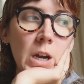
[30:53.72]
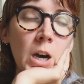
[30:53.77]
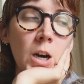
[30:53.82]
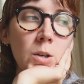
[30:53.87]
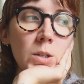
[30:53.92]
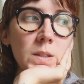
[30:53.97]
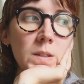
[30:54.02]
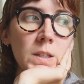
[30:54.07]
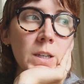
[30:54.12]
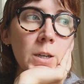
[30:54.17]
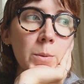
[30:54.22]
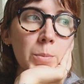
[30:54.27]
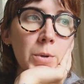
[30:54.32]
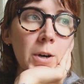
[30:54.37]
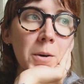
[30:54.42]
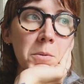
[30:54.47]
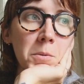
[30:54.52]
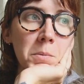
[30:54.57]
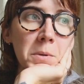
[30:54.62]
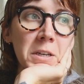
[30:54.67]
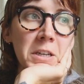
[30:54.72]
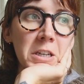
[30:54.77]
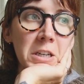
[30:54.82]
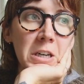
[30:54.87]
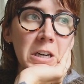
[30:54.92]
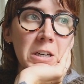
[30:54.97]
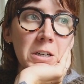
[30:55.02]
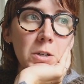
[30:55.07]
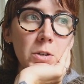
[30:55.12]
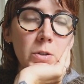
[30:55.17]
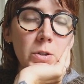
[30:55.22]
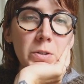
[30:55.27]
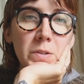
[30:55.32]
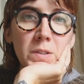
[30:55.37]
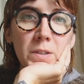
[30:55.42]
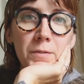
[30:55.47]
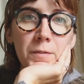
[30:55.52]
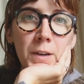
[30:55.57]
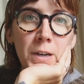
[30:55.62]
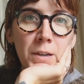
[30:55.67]
I would say I probably cut close
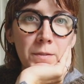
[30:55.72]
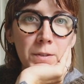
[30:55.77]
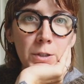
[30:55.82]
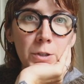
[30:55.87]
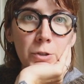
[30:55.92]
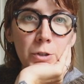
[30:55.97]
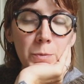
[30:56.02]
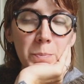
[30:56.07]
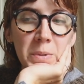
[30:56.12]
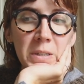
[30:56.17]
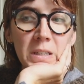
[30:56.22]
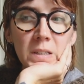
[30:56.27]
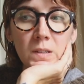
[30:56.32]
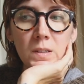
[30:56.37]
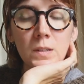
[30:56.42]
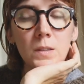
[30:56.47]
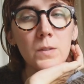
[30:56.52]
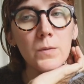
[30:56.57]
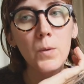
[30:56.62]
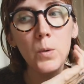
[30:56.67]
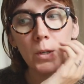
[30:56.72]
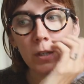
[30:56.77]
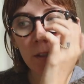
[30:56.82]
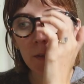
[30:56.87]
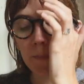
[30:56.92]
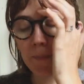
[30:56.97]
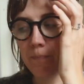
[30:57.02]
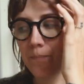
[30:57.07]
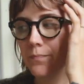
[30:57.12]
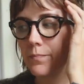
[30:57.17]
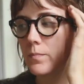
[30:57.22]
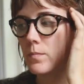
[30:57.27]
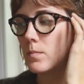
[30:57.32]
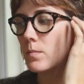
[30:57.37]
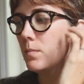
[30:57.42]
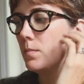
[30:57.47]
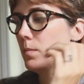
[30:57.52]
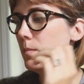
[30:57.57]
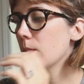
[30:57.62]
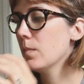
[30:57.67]
to five hundred pieces for it.
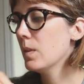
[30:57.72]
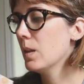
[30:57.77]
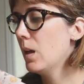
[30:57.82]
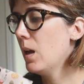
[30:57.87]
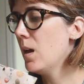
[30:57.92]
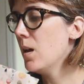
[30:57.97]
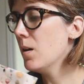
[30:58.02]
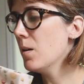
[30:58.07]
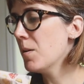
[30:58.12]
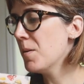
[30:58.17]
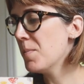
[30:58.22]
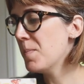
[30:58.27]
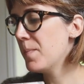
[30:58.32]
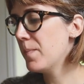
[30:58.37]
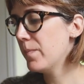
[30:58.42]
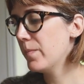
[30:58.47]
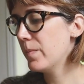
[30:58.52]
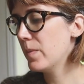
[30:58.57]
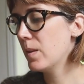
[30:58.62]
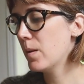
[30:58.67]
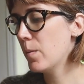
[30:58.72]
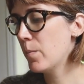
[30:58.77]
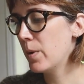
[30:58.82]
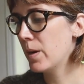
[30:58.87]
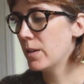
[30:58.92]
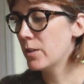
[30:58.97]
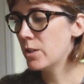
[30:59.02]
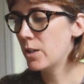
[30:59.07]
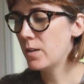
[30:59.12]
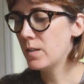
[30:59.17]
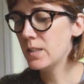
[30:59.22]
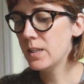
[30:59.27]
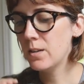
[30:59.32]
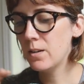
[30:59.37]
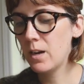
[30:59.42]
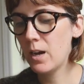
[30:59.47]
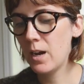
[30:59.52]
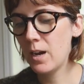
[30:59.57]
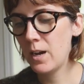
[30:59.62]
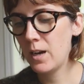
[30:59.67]
Um, but turns
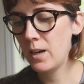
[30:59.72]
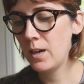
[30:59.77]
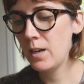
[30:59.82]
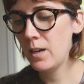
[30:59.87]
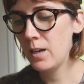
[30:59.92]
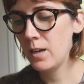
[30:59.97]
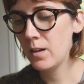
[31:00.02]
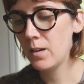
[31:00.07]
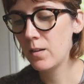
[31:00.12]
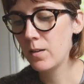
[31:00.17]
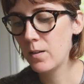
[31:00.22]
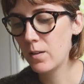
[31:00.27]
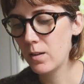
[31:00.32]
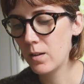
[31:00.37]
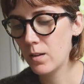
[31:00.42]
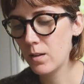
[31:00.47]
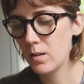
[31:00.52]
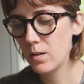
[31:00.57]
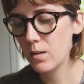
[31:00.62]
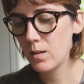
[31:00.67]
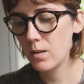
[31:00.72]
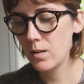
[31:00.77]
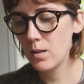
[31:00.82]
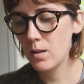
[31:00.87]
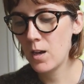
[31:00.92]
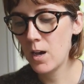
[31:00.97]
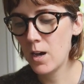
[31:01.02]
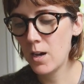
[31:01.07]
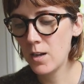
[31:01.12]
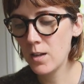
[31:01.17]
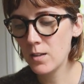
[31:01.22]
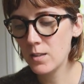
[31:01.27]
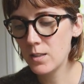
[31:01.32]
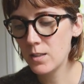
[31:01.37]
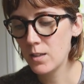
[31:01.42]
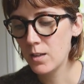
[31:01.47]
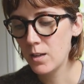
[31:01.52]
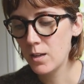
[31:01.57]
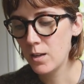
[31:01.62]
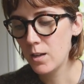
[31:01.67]
out I
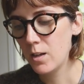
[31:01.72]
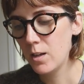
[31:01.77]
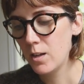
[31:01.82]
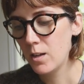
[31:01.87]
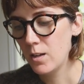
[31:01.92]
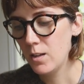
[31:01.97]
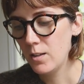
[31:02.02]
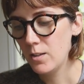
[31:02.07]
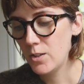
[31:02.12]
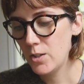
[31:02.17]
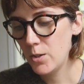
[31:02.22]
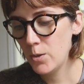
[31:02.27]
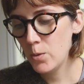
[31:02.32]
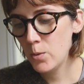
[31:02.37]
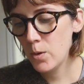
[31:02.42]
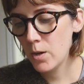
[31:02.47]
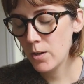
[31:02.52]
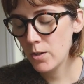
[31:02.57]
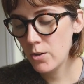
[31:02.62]
cut two